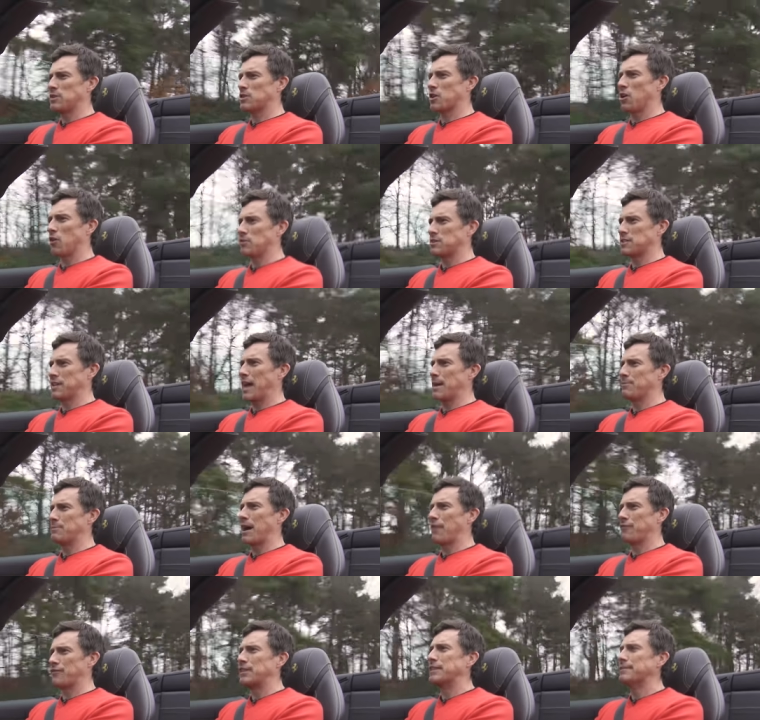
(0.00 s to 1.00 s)
this car is
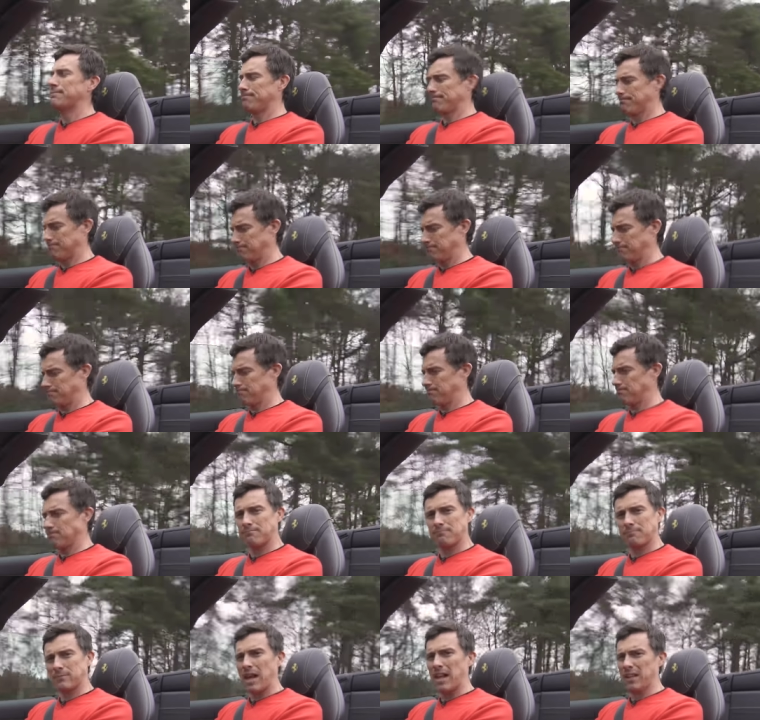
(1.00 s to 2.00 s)
named after,
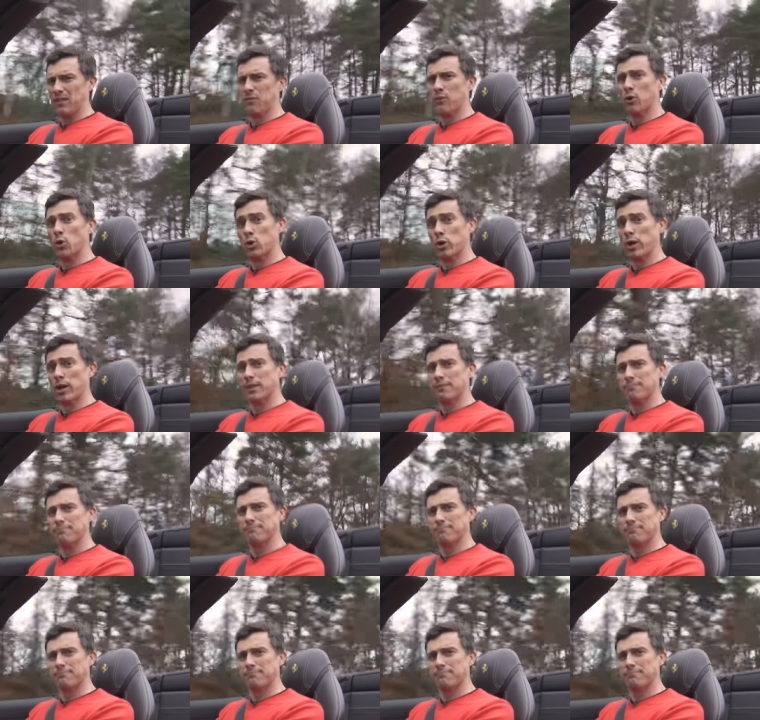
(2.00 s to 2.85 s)
California.